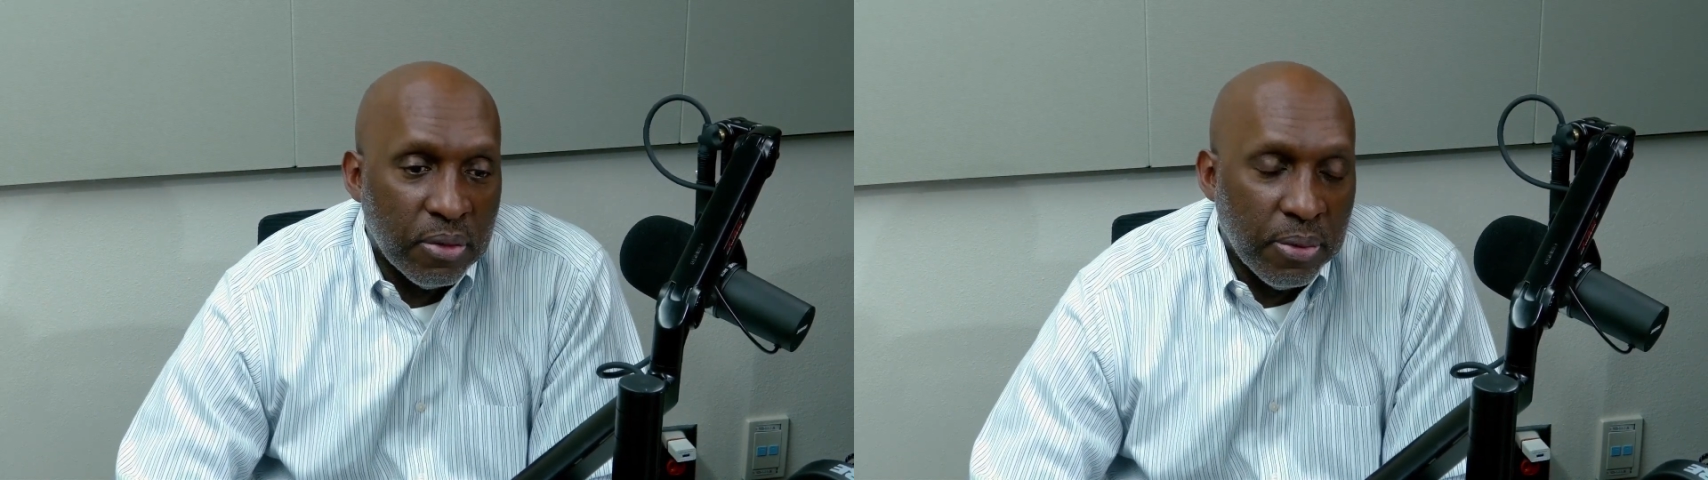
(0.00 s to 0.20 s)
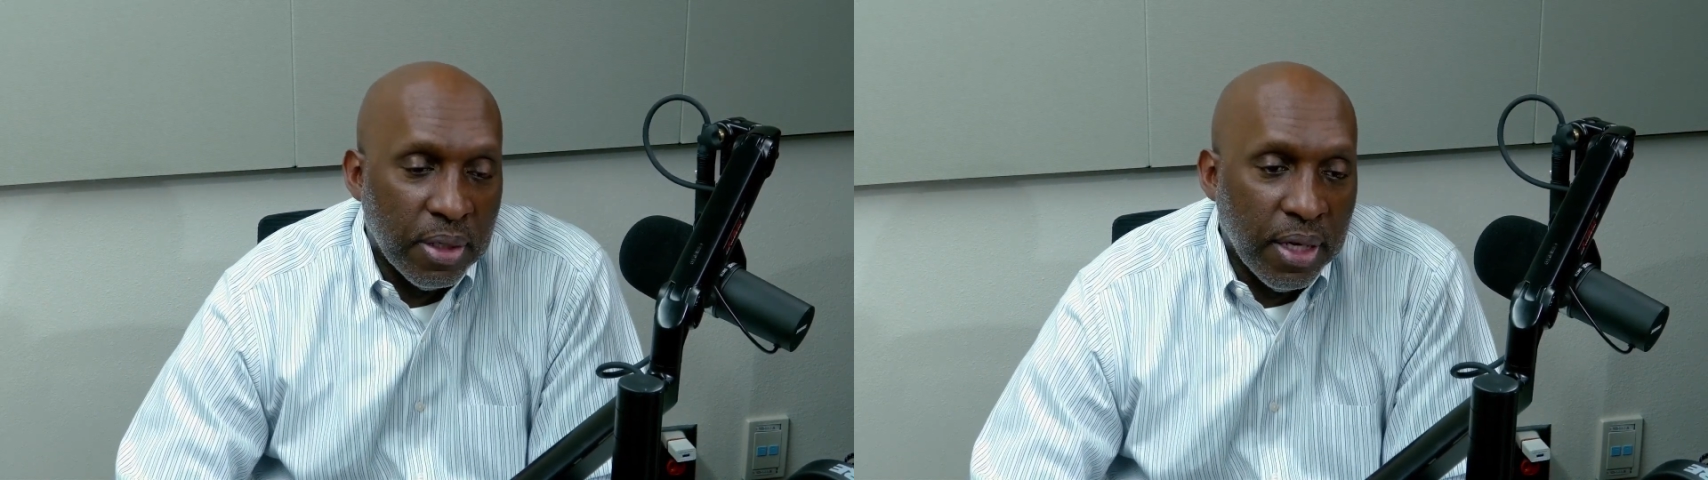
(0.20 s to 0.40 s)
it
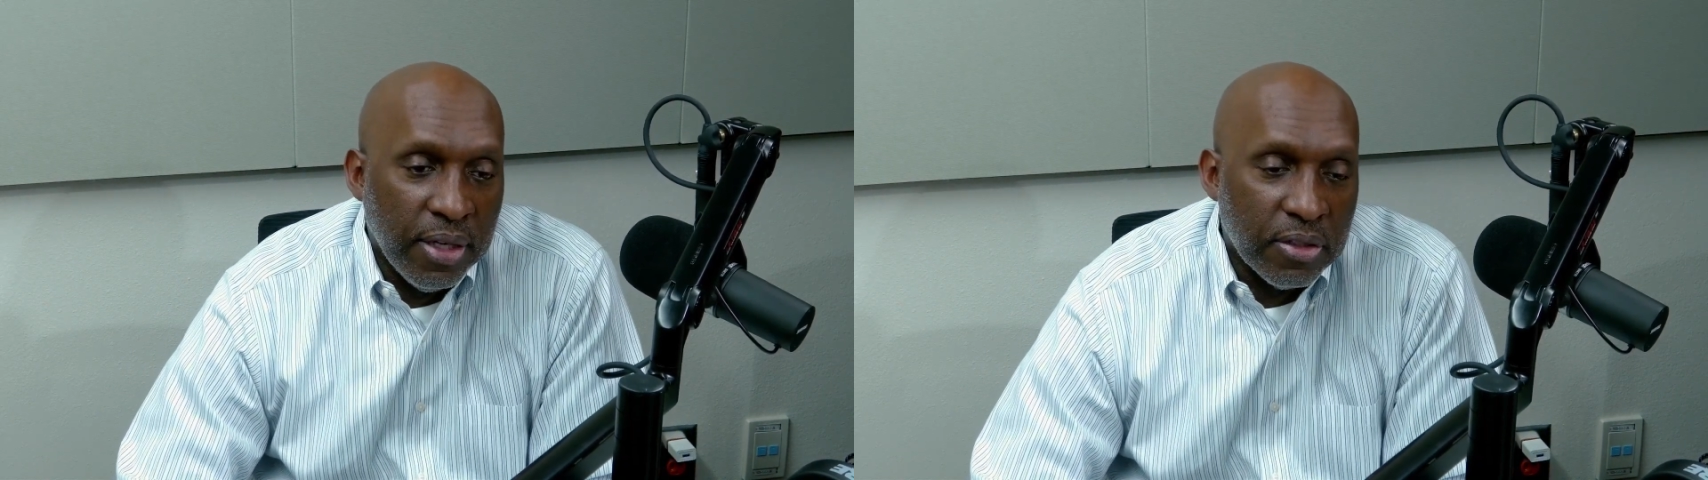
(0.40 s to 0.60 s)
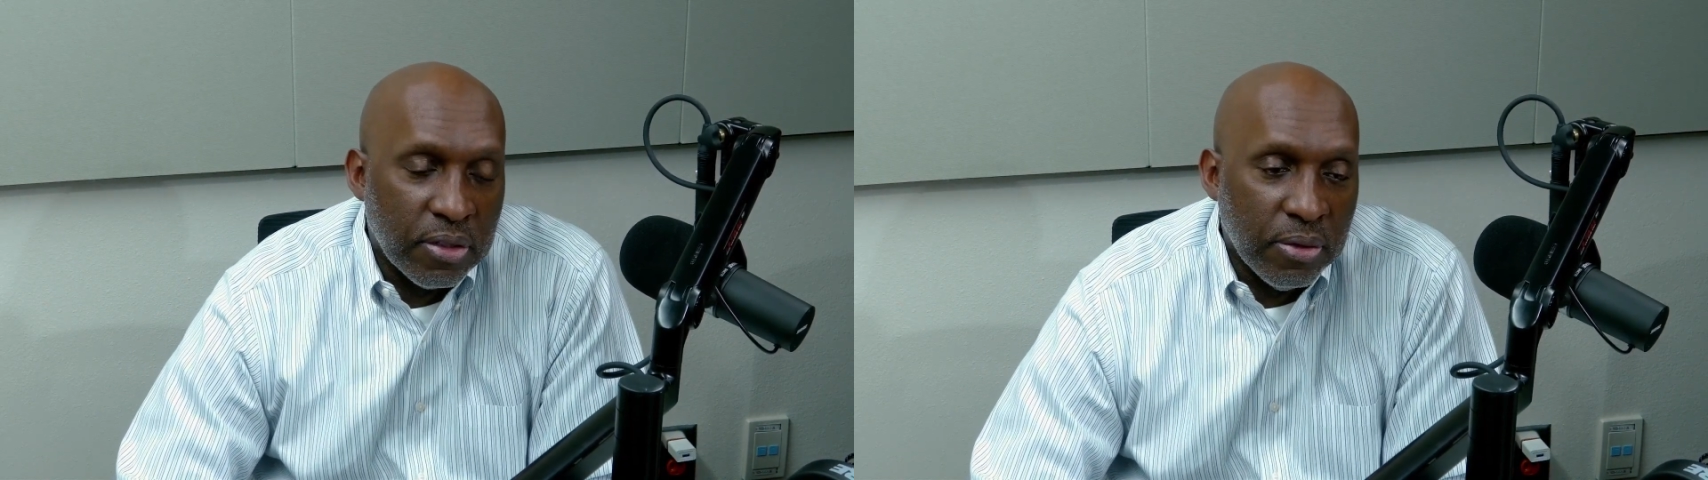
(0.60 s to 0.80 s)

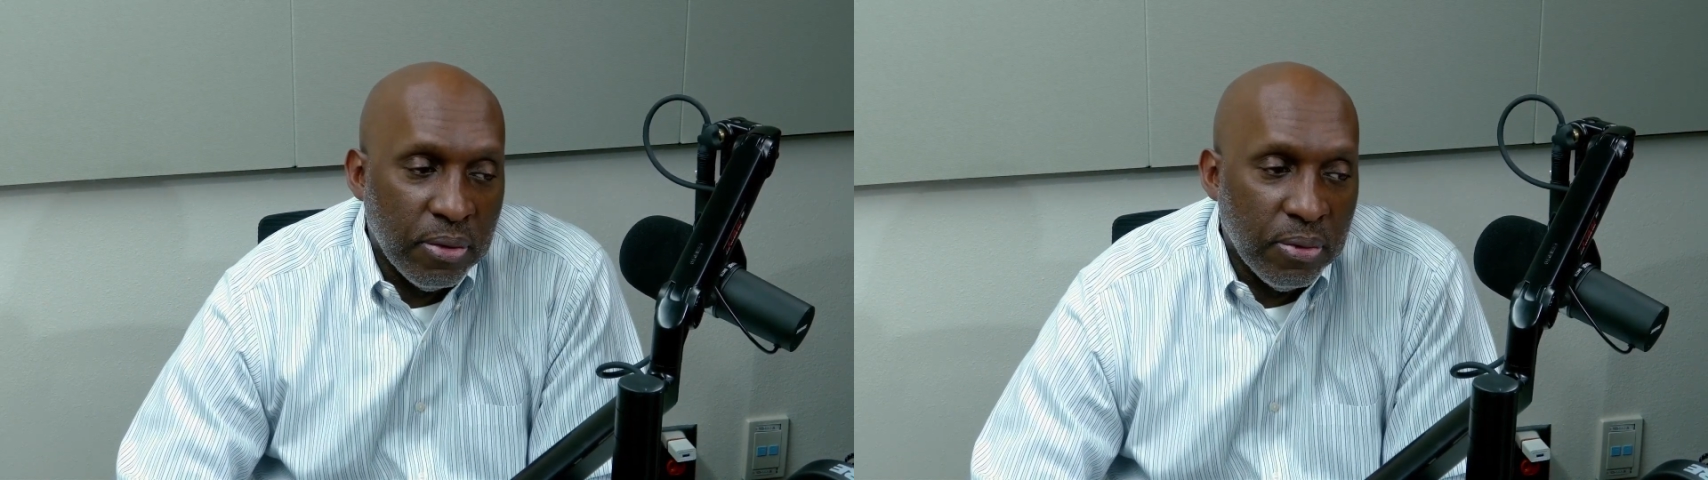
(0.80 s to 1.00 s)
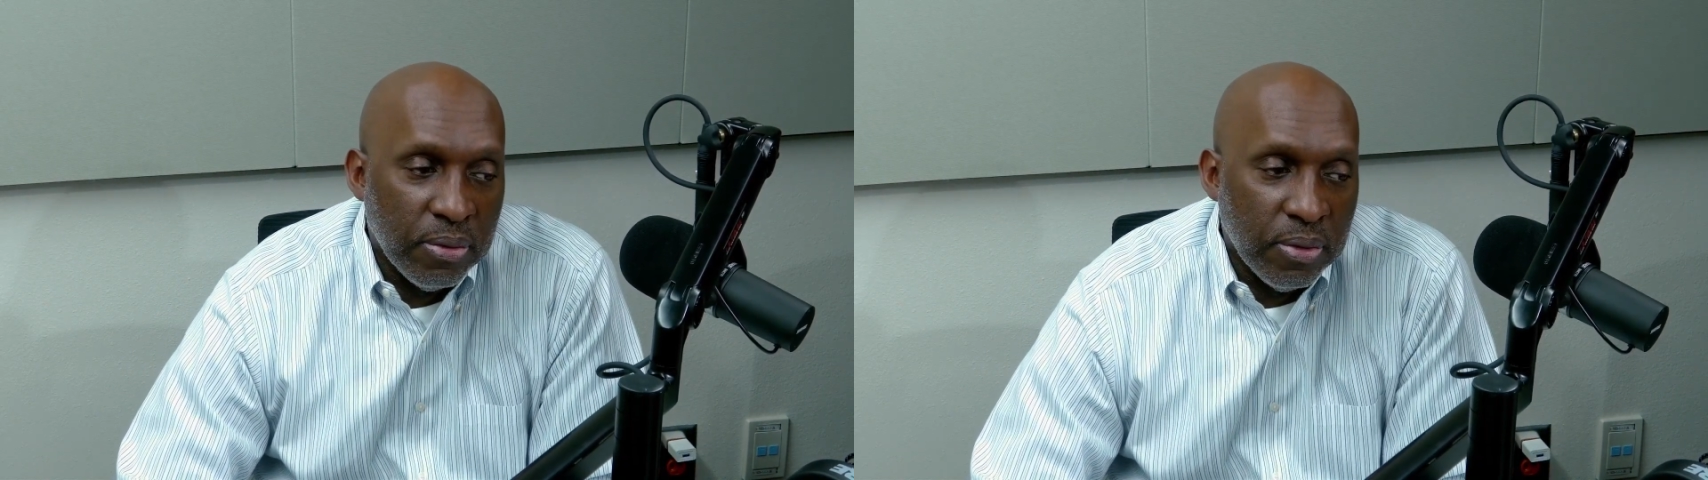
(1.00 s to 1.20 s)
relates to